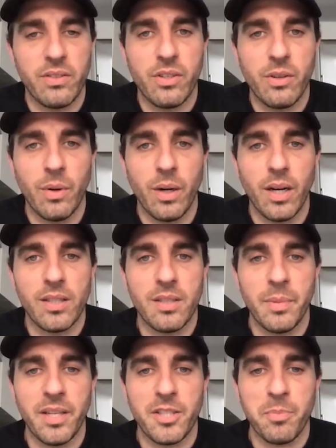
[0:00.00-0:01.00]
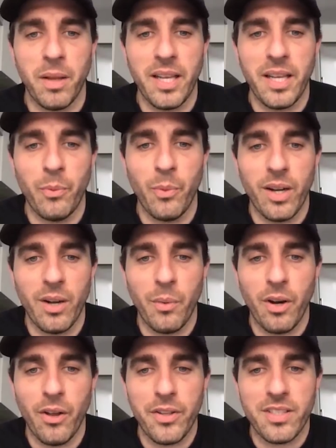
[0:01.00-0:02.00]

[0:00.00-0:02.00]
to me explain what all this